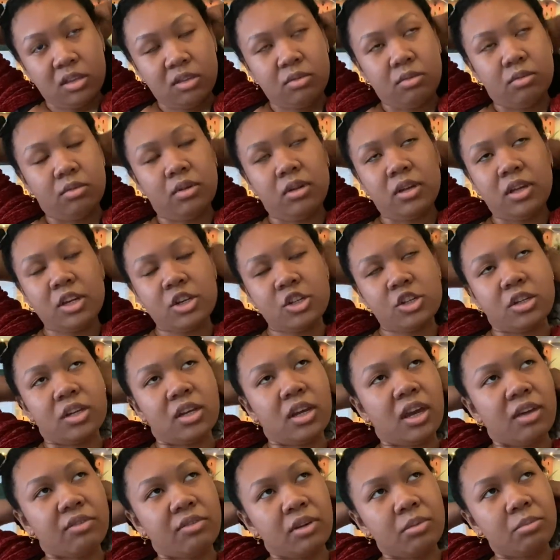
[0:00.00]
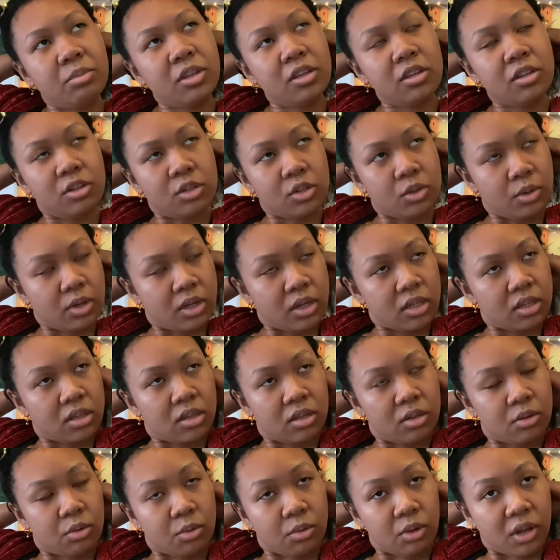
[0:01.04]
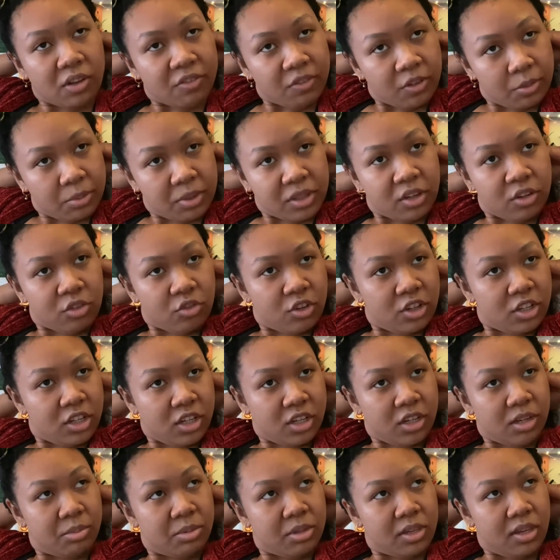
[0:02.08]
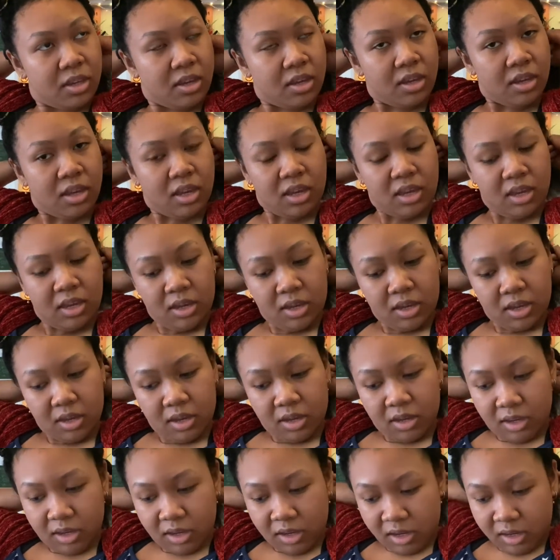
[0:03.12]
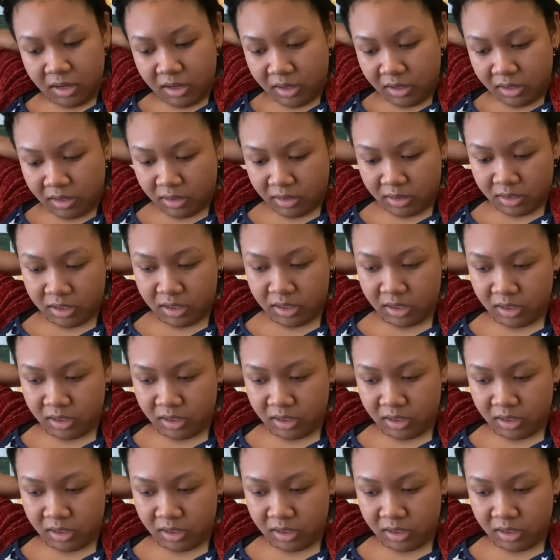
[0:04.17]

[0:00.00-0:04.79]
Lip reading: well, actually, have I been there twice? Well, I've only been there three times. And